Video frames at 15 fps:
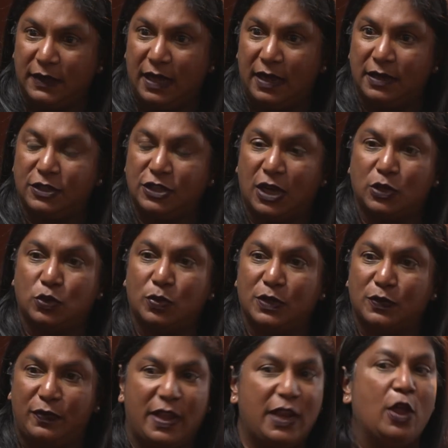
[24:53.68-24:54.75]
The judge
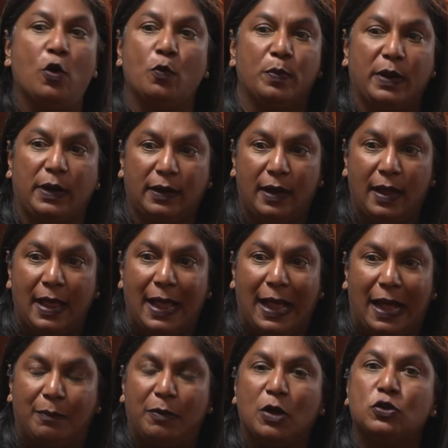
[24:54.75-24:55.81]
was very open
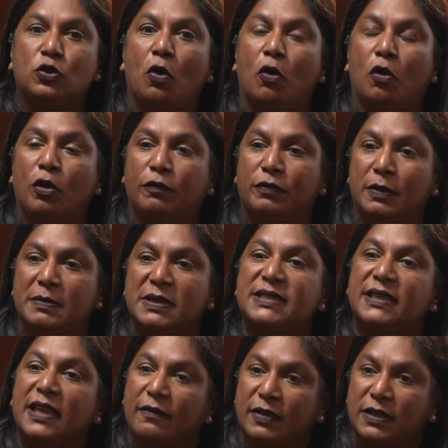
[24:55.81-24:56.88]
about all of the
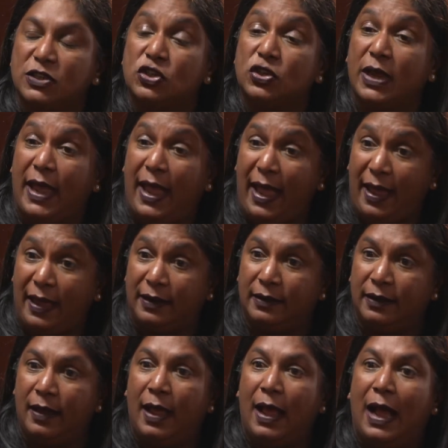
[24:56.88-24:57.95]
misgivings she had
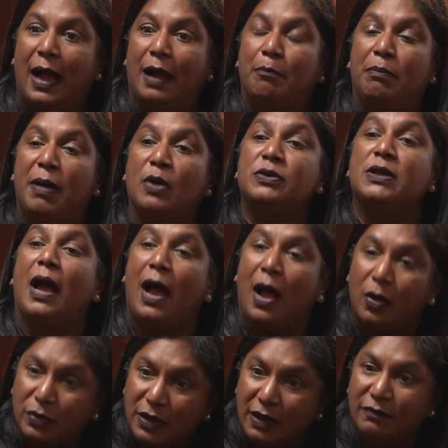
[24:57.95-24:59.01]
about
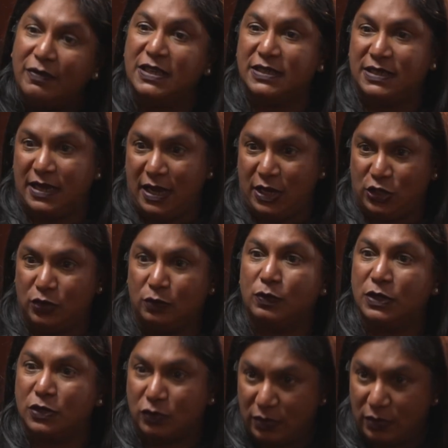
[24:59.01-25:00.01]
how the investigation was